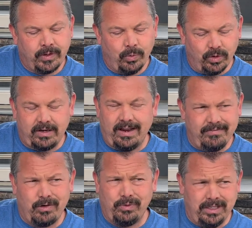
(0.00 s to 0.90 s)
We're kind of
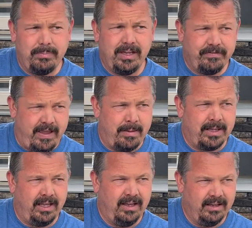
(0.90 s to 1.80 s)
a really big
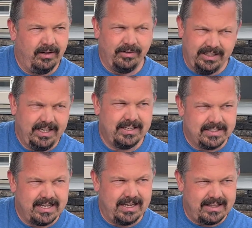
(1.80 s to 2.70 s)
family. It really is
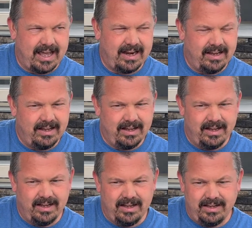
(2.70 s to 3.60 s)
like that.
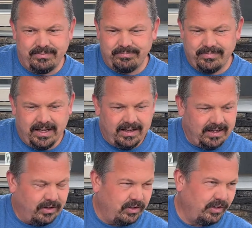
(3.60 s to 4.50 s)

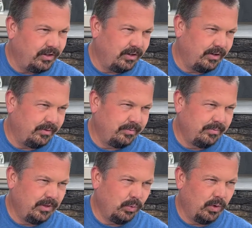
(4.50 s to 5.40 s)
You're
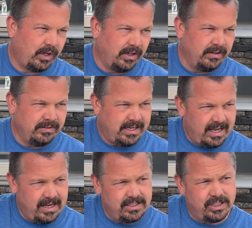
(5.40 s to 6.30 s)
working
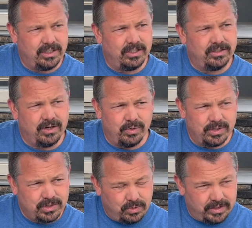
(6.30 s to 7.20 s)
days, you're going to
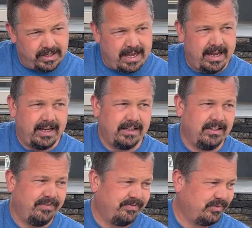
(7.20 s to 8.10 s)
school at night,
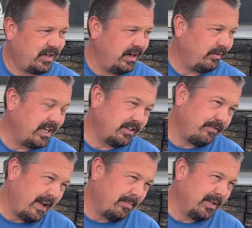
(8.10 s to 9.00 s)
you're trying to raise a
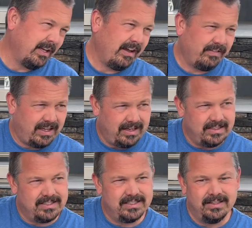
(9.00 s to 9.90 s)
family and have
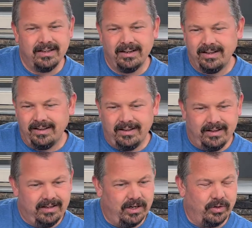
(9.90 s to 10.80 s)
kids, and
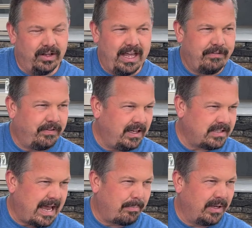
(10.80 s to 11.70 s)
the life things
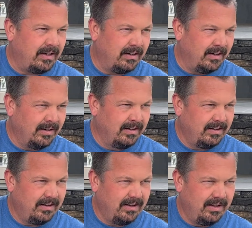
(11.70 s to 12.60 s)
happen, and
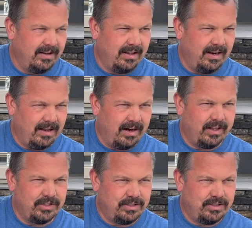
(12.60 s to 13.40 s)
a lot of the